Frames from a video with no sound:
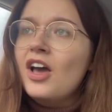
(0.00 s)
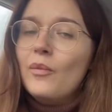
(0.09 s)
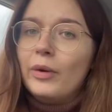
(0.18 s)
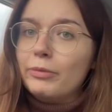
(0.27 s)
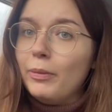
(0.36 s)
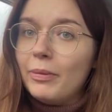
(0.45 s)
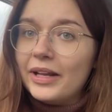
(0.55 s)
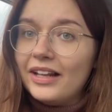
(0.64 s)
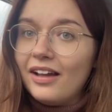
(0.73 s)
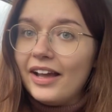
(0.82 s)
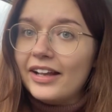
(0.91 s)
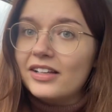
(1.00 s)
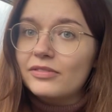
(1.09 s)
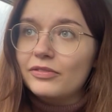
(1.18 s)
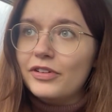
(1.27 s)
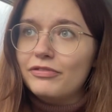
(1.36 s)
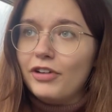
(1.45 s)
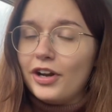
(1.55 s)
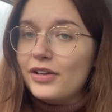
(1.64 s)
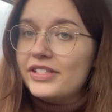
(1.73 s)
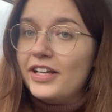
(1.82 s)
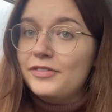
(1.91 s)
We're probably like, we've run
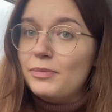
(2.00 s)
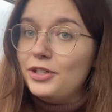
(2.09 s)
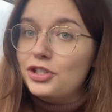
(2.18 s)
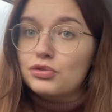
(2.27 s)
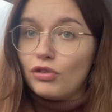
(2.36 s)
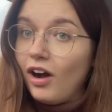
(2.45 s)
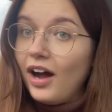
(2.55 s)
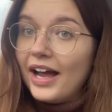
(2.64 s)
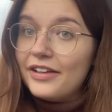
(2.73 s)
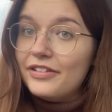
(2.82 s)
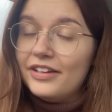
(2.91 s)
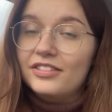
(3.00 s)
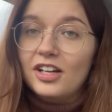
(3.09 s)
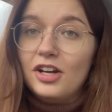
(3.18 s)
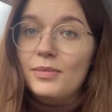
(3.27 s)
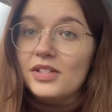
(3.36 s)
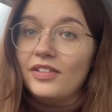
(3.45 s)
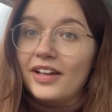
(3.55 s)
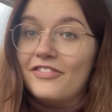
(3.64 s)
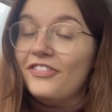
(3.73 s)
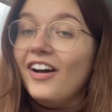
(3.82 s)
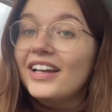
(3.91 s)
ourselves a bit dry in terms of like
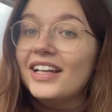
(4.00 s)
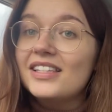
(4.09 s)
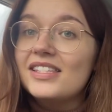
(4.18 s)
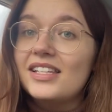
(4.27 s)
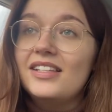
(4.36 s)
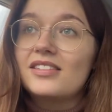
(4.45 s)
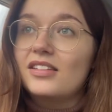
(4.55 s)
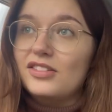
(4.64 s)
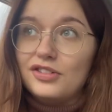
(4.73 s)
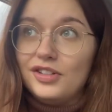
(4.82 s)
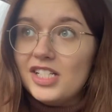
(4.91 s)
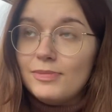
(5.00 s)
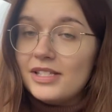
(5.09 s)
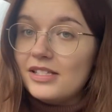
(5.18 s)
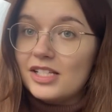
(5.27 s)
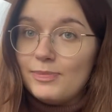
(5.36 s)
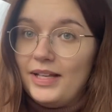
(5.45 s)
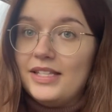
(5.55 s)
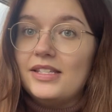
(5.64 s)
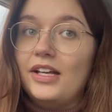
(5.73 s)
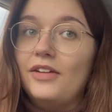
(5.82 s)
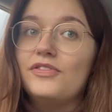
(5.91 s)
finances because Christmas is
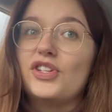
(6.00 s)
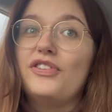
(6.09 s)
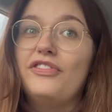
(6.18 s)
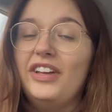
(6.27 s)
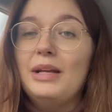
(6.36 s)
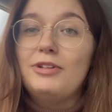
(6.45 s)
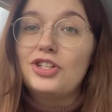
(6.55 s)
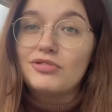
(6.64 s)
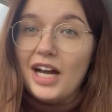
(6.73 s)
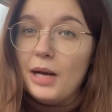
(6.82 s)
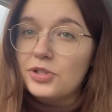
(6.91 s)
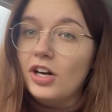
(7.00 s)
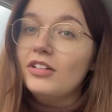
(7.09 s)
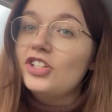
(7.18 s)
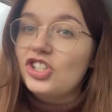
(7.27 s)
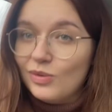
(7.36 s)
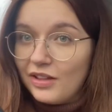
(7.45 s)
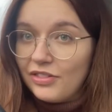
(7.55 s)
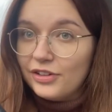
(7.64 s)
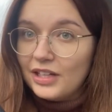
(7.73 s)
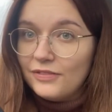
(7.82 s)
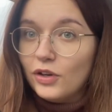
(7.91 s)
expensive, so you feel a bit trapped, you can't really do
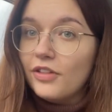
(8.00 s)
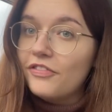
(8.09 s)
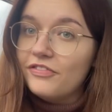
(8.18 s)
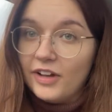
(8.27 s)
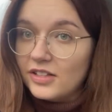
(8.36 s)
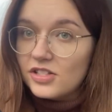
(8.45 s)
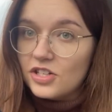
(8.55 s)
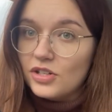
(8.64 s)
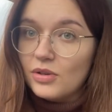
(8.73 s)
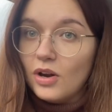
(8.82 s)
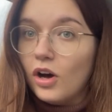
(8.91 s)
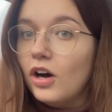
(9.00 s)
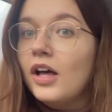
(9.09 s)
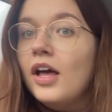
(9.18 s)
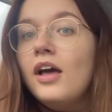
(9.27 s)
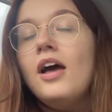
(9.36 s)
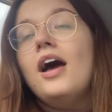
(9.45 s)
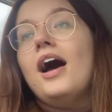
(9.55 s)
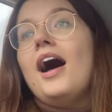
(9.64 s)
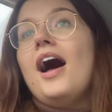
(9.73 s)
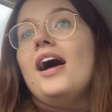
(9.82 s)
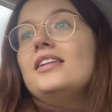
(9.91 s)
anything, you haven't got the funds to do a lot.
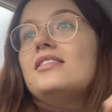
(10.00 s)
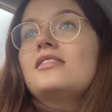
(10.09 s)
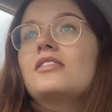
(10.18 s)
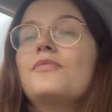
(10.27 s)
And